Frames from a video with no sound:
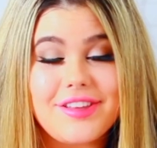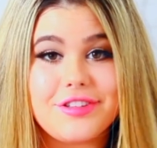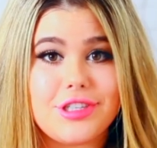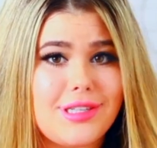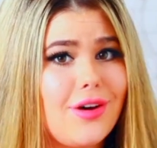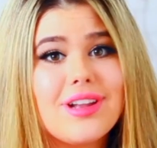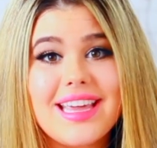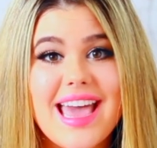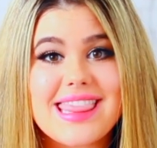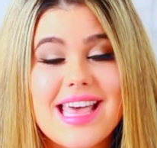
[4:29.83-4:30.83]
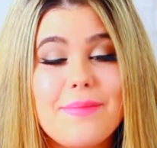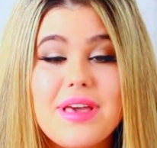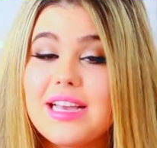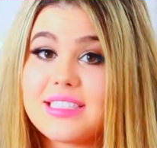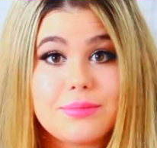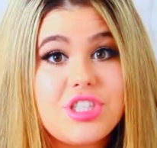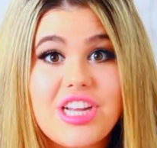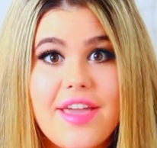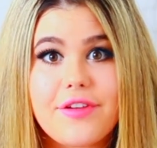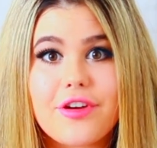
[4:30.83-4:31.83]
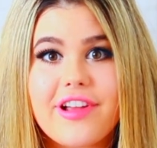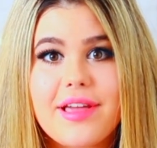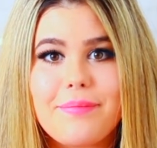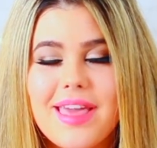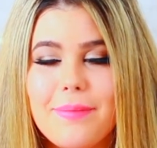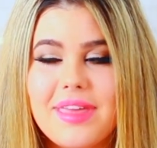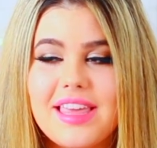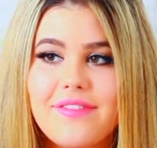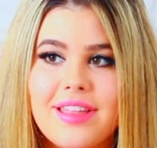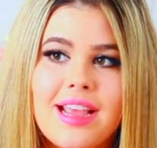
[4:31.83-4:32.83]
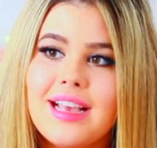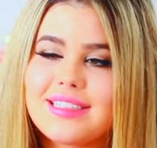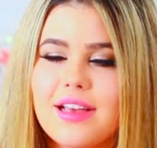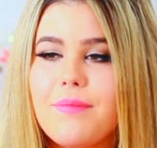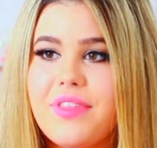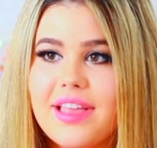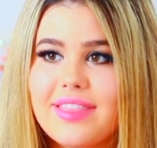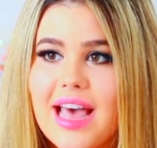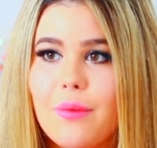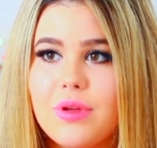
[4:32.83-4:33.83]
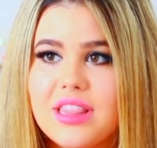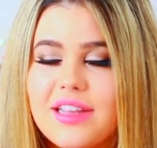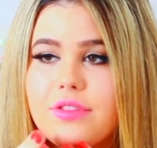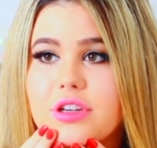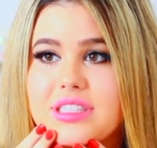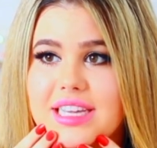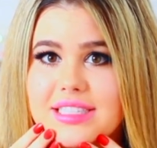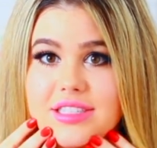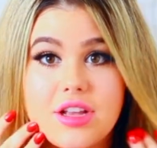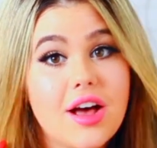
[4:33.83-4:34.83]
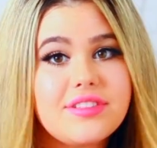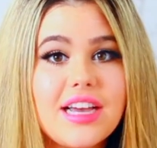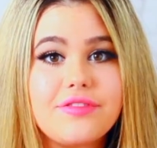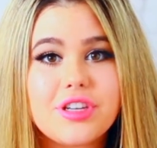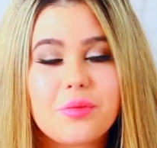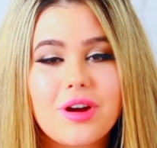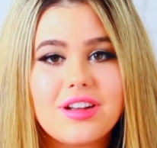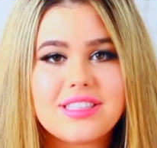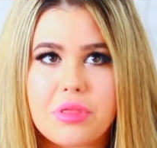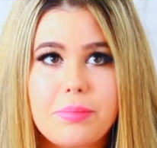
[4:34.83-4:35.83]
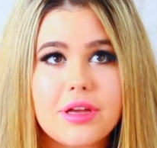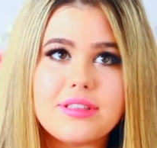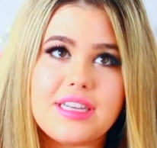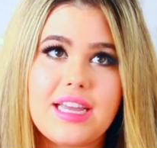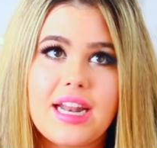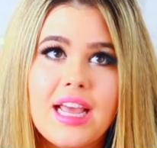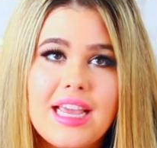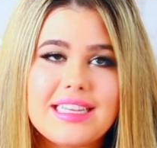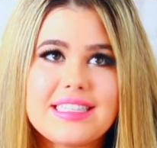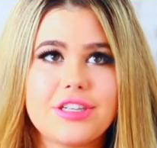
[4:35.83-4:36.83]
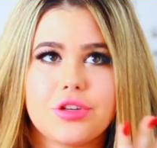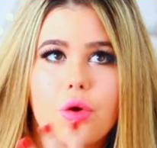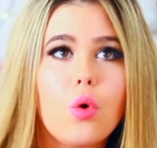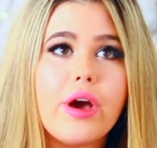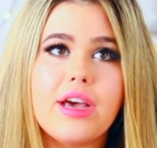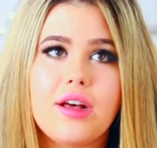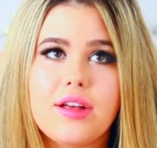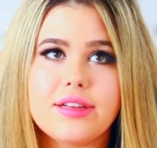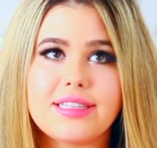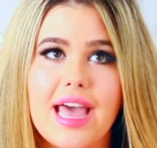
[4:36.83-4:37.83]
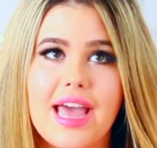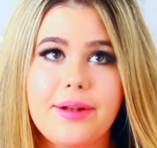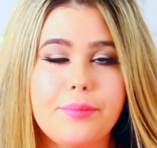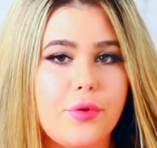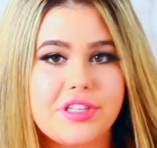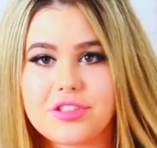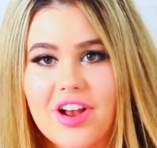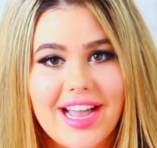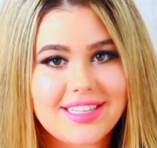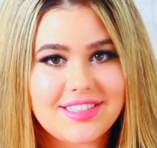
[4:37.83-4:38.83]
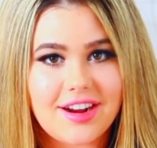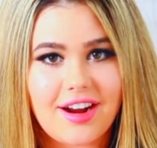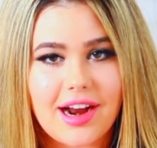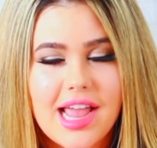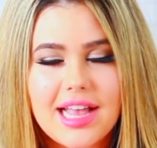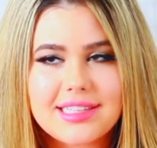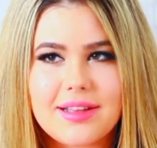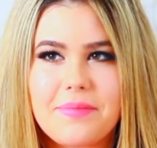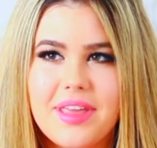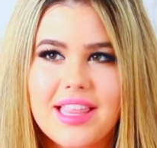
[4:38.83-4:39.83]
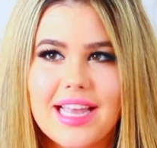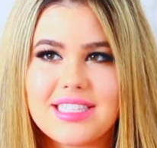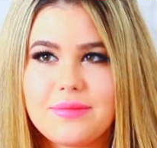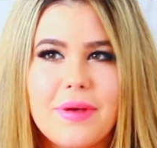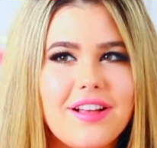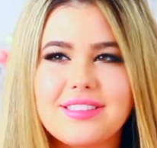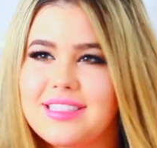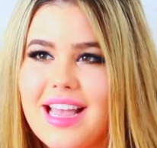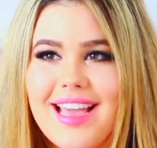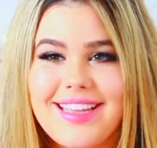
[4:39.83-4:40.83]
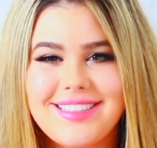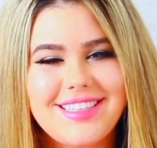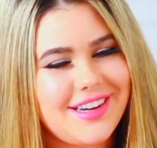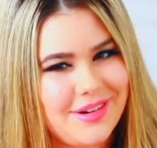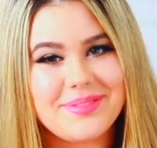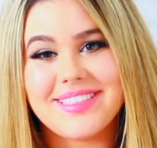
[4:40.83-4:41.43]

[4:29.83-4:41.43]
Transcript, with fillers: you should totally get them some shave cream, maybe even something that would leave their skin soft afterwards with built-in essential oils and moisturizer, something that smells nice, you know what I'm